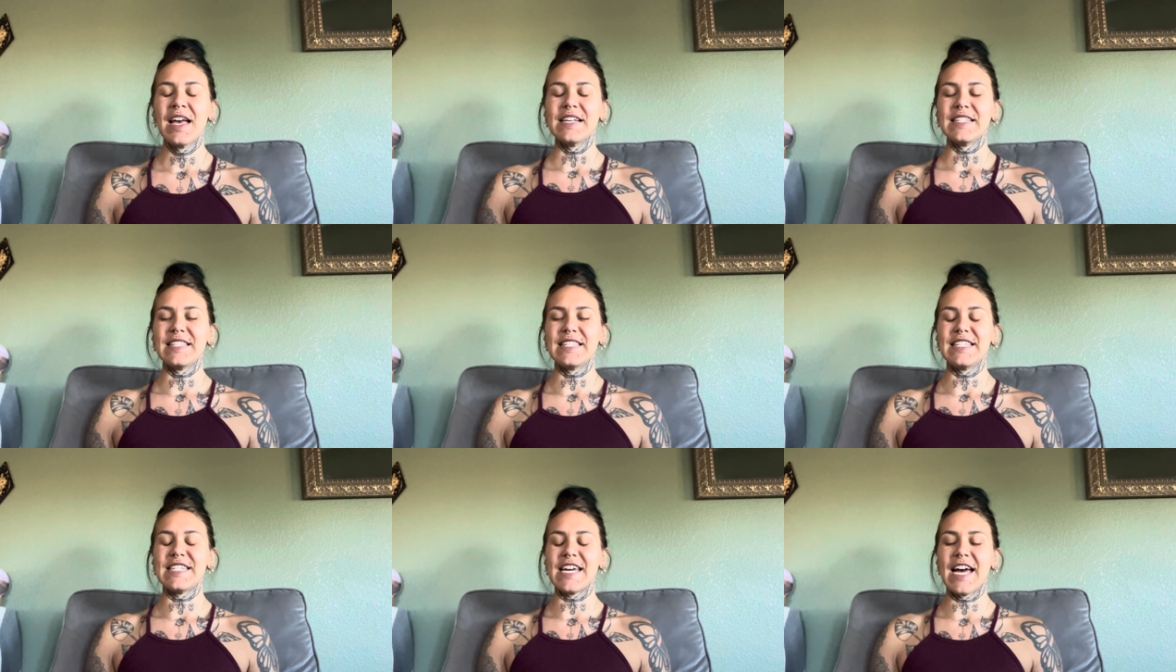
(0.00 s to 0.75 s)

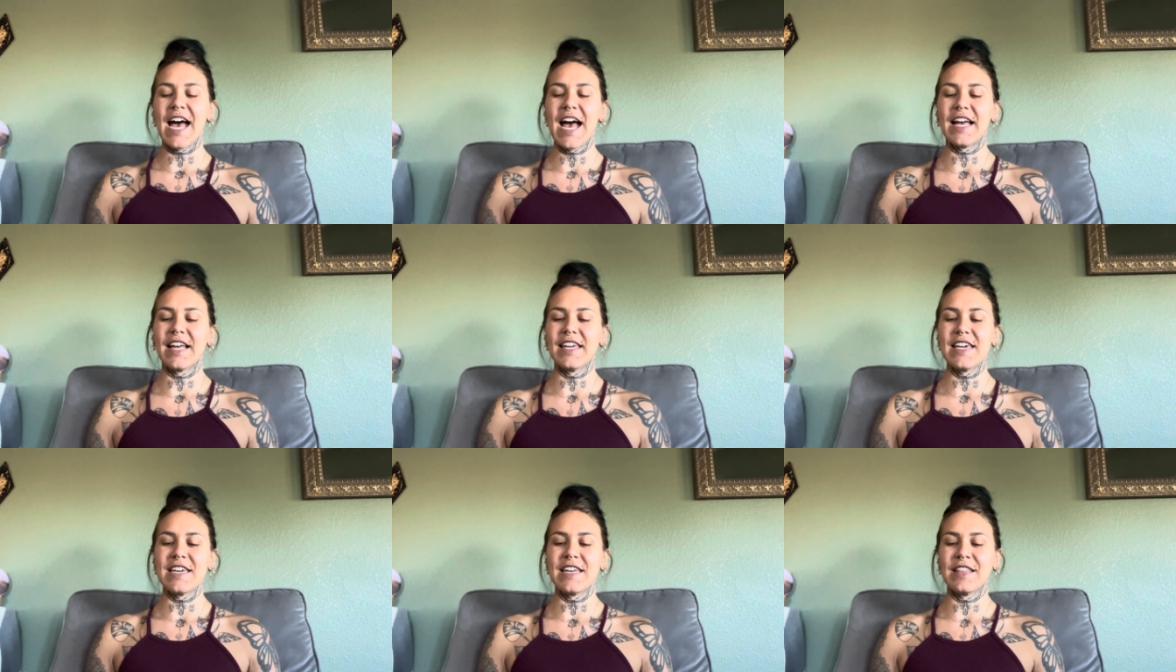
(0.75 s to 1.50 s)

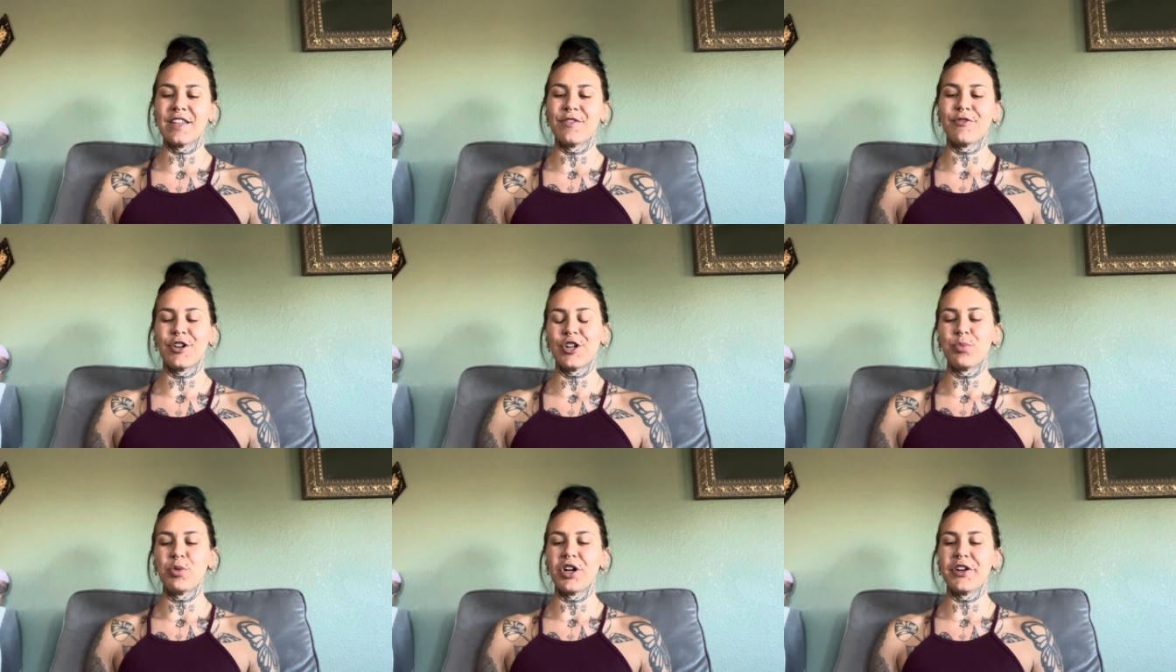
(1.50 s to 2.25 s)
stacking the
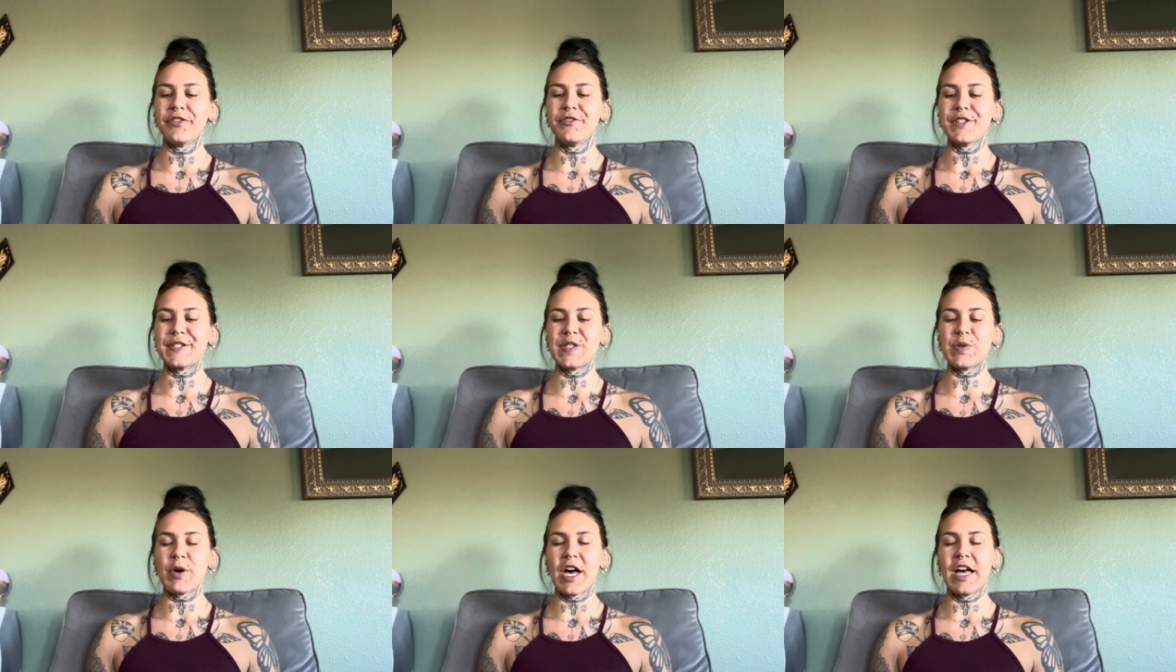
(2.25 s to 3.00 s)
vertebra of the
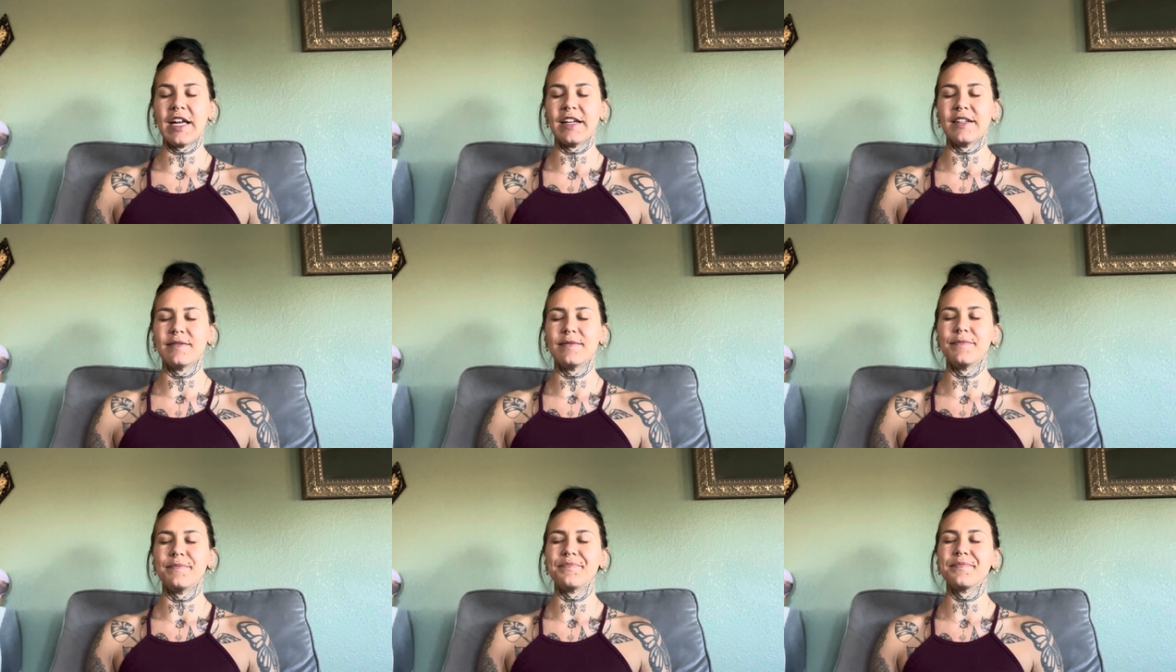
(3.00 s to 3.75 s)

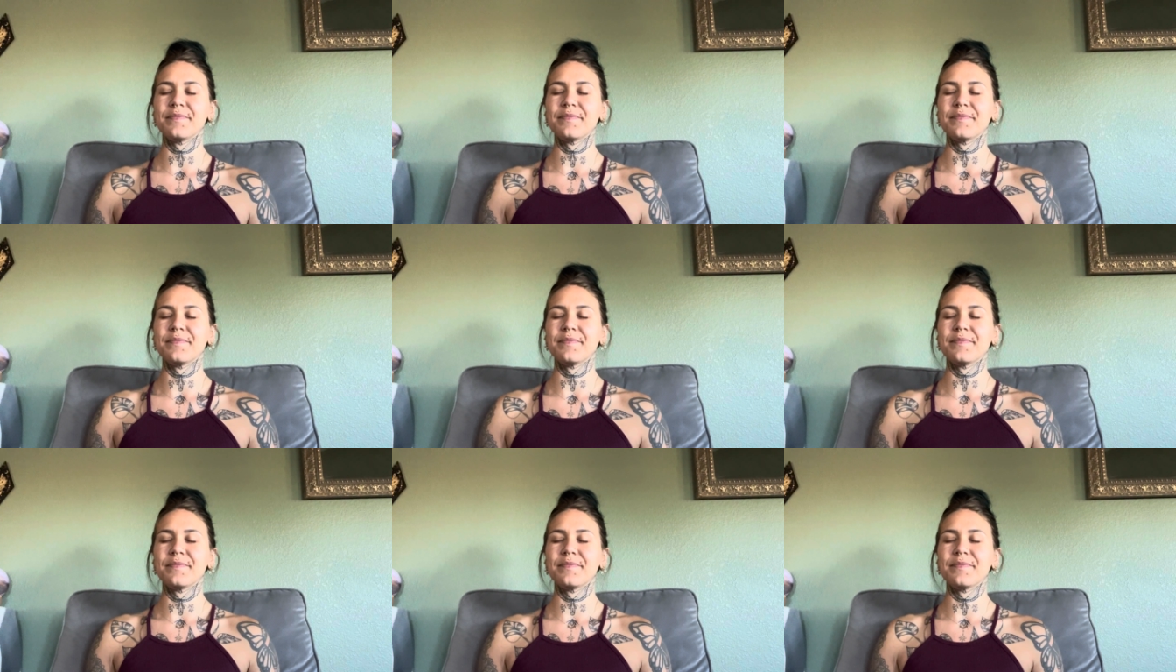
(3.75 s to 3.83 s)
spine,